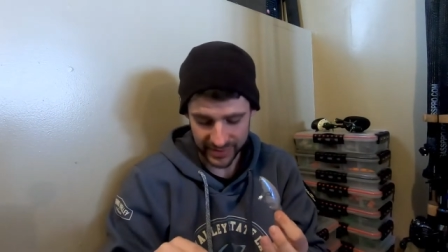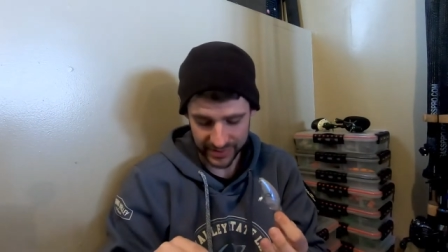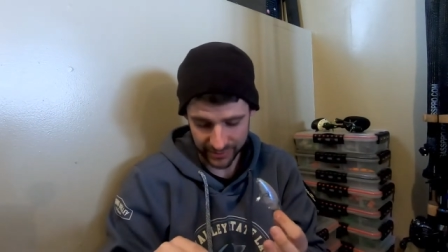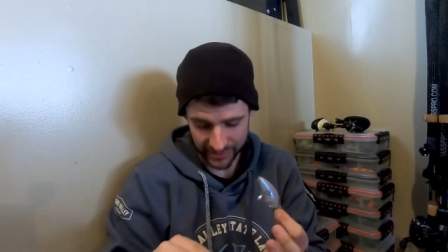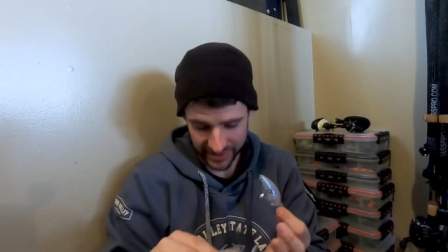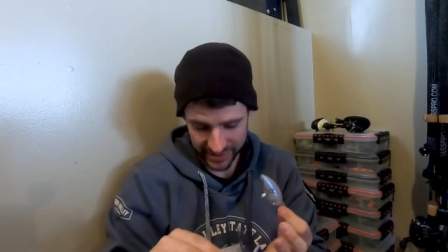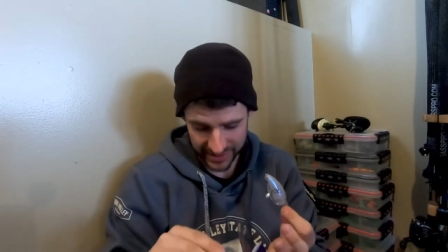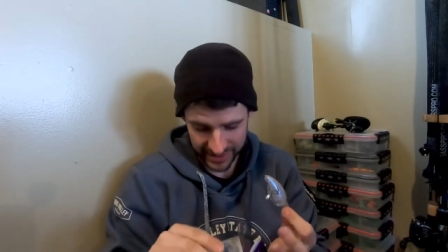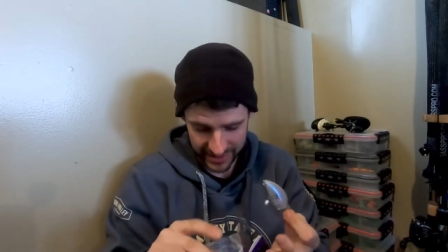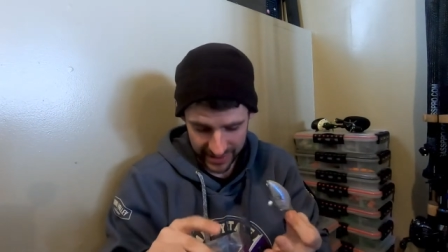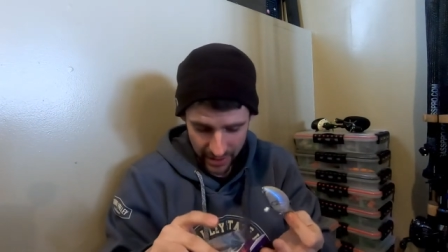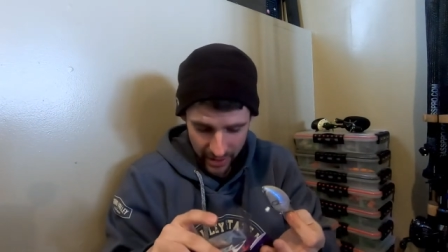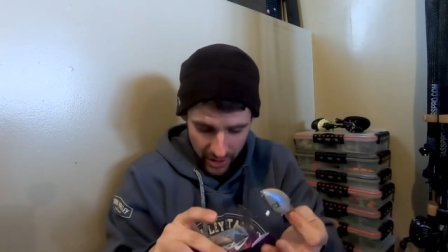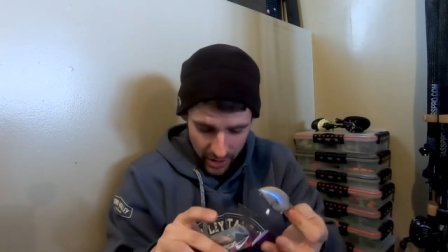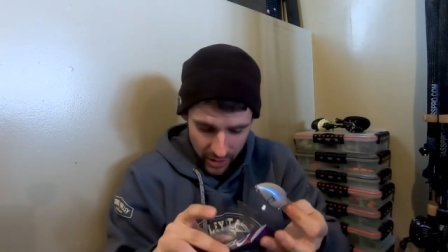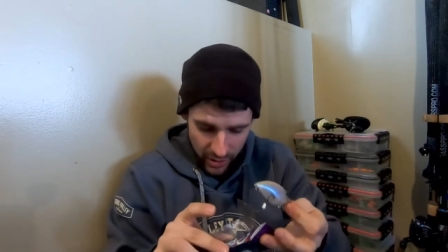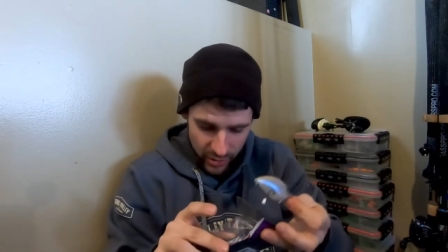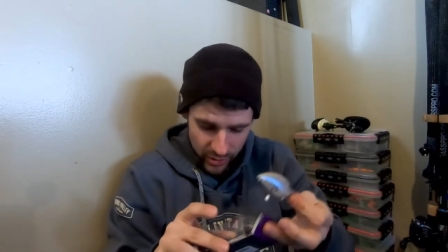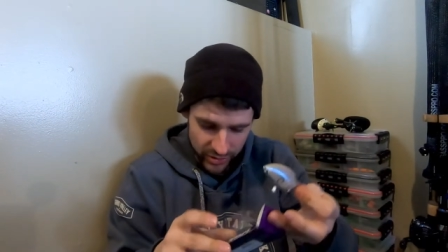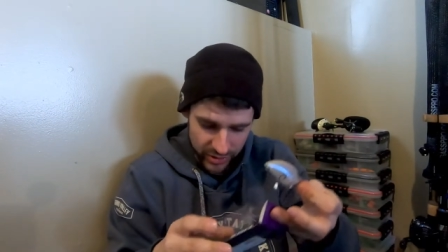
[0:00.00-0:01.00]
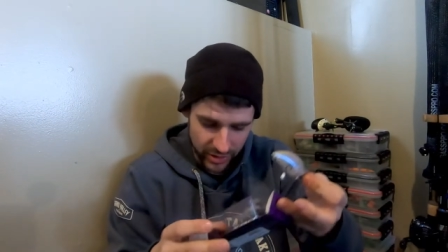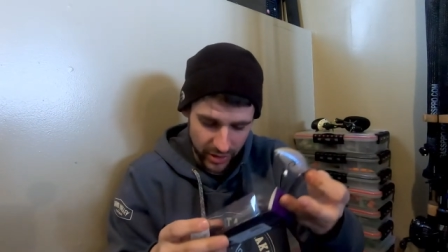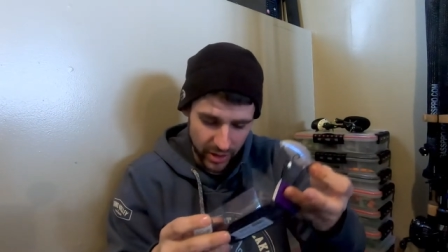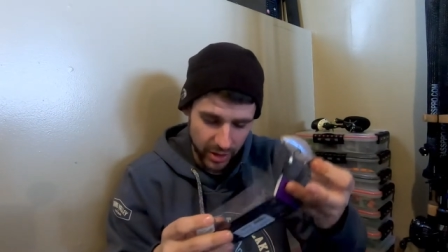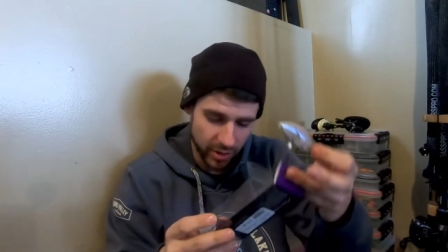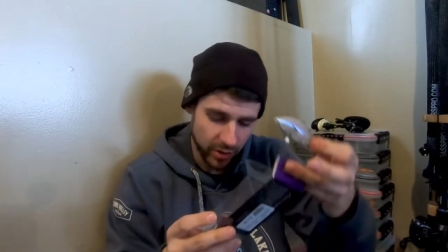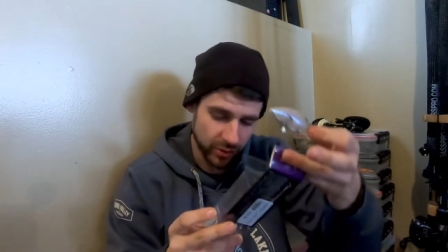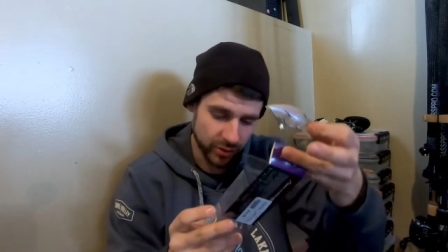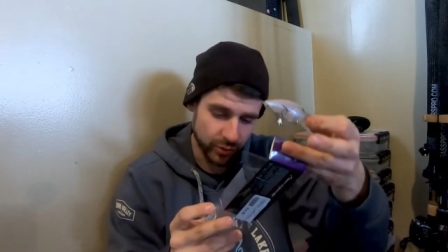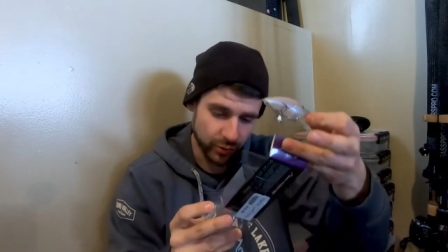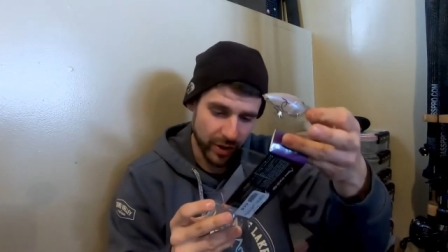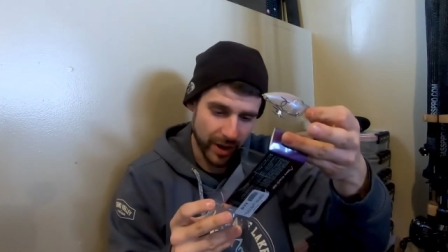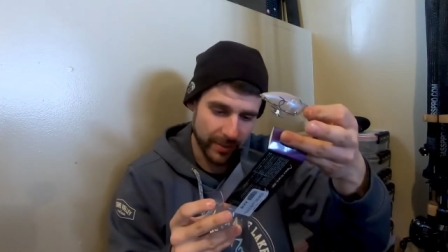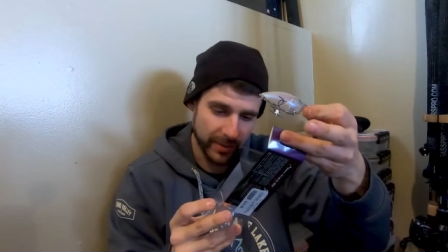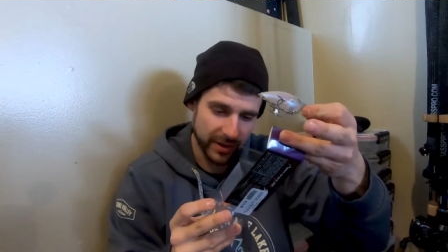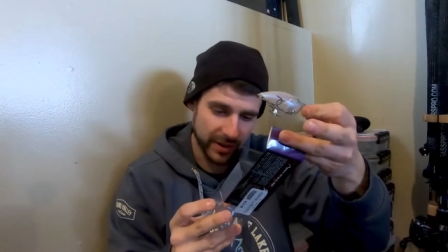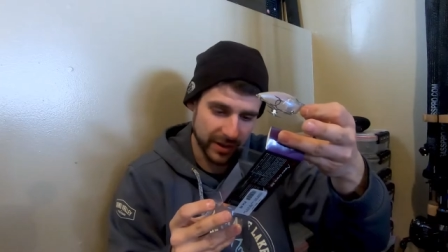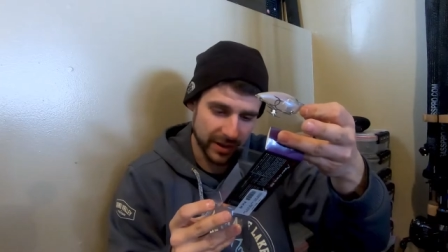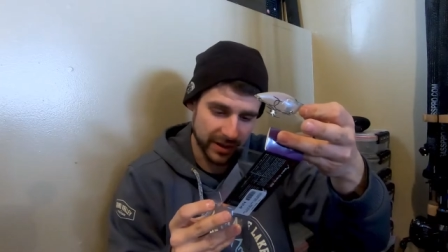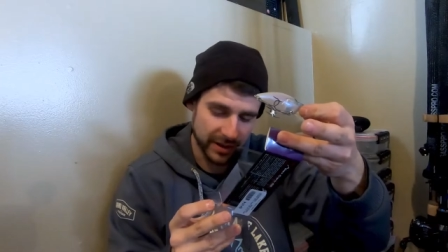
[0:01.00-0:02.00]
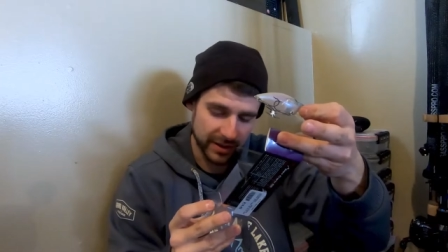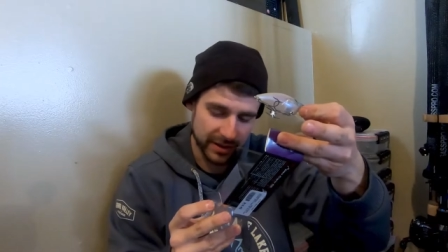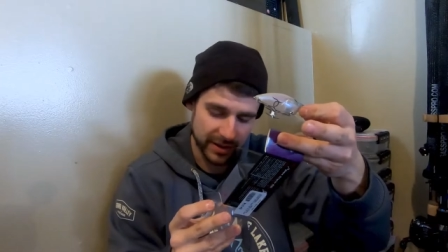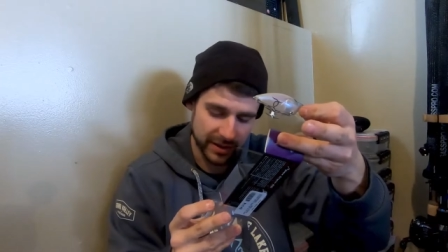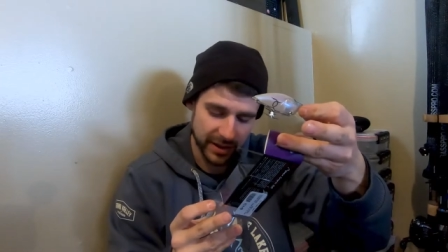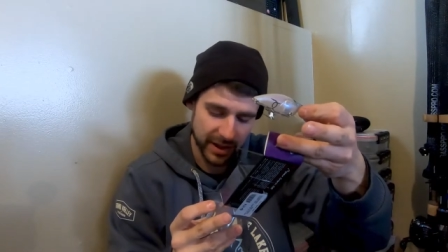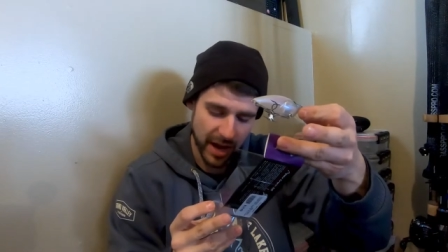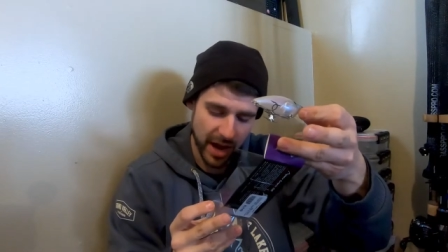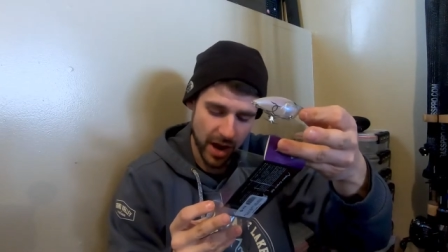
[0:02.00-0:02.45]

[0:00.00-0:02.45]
What is this? Who's repping these?